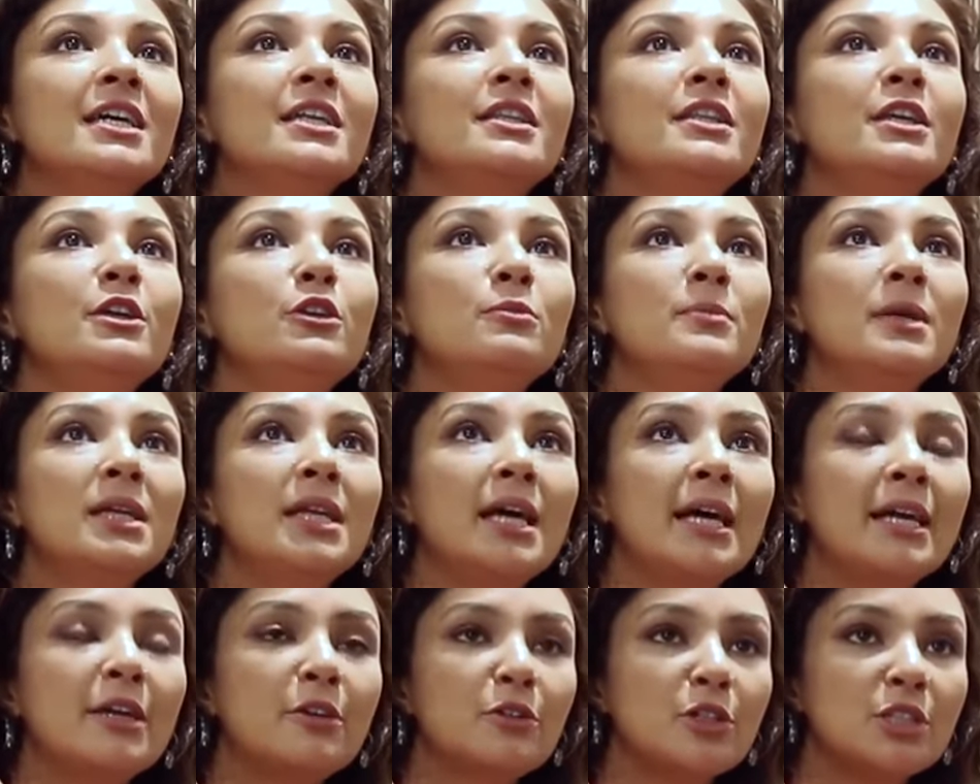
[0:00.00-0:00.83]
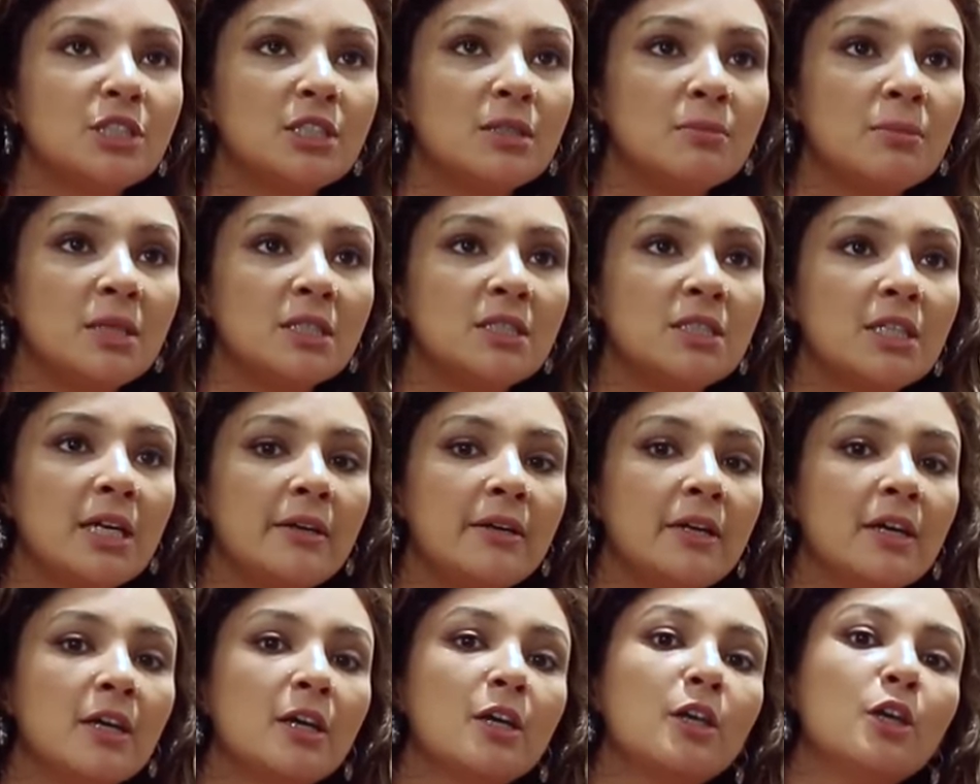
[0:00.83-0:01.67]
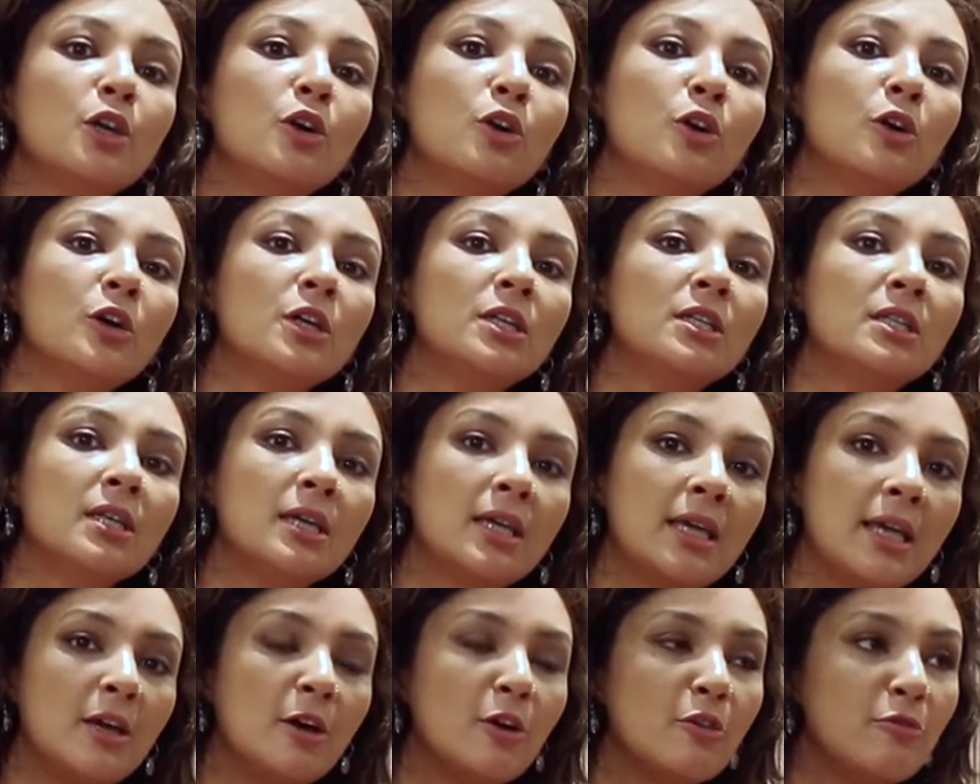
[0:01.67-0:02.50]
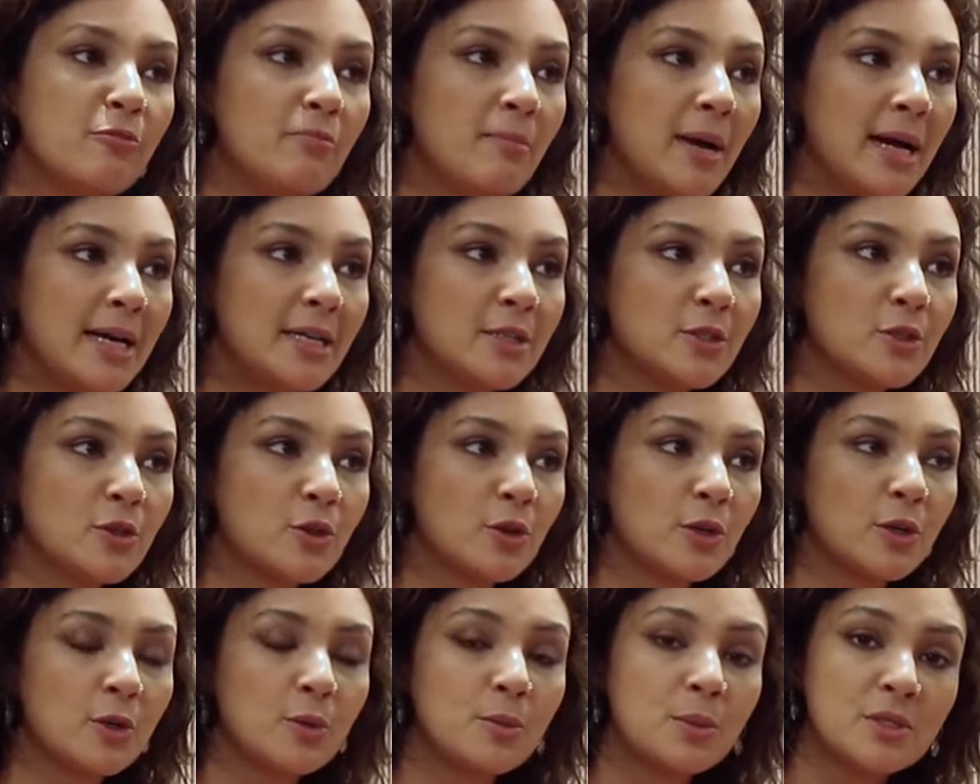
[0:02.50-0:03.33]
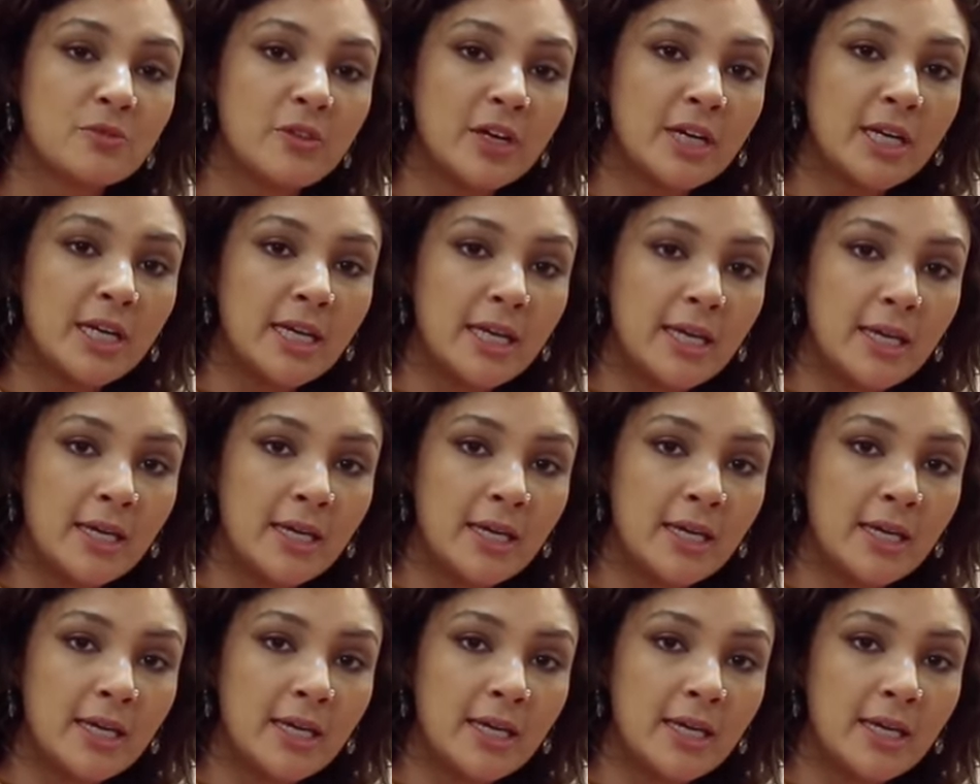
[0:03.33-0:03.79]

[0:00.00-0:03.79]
Tirumalai Krishnamacharya, cured the king of Mysore, who was very